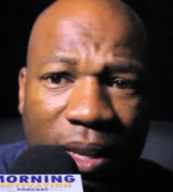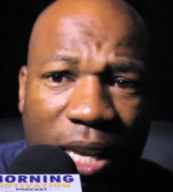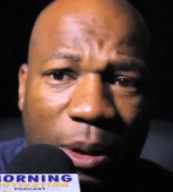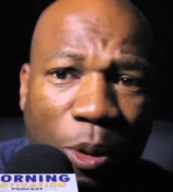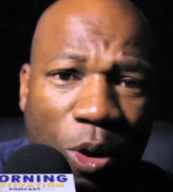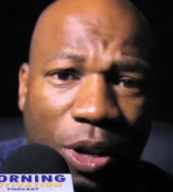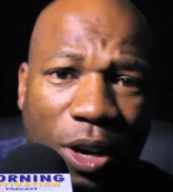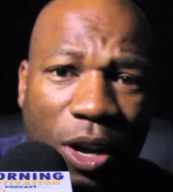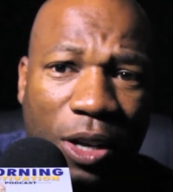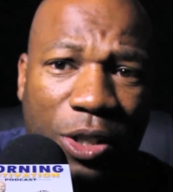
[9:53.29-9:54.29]
Keep holding
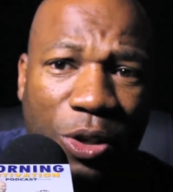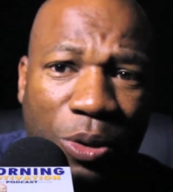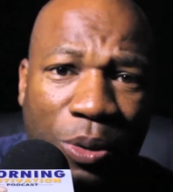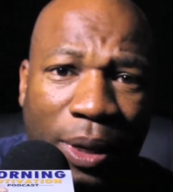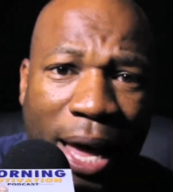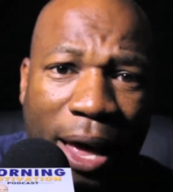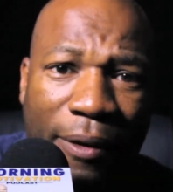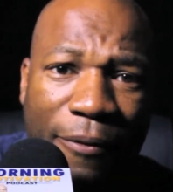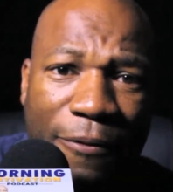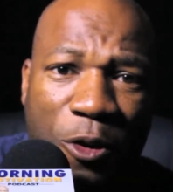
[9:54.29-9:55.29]
on to
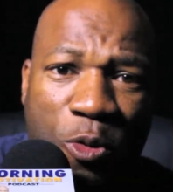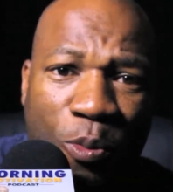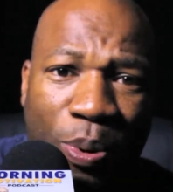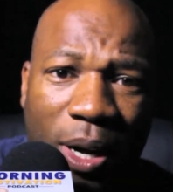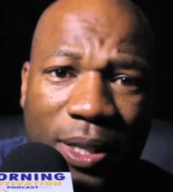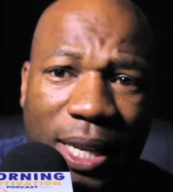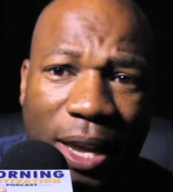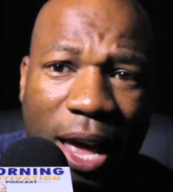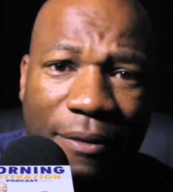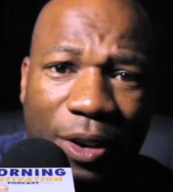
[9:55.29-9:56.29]
that few bucks that
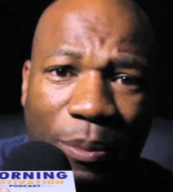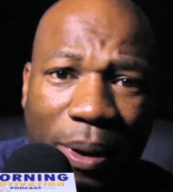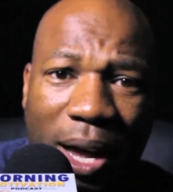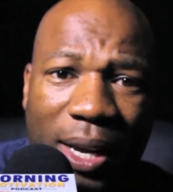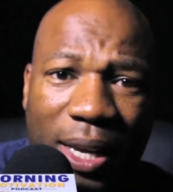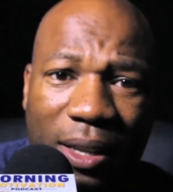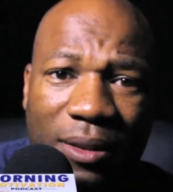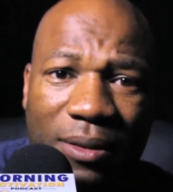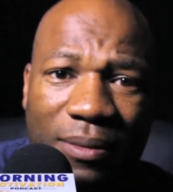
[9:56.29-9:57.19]
you have in your pocket,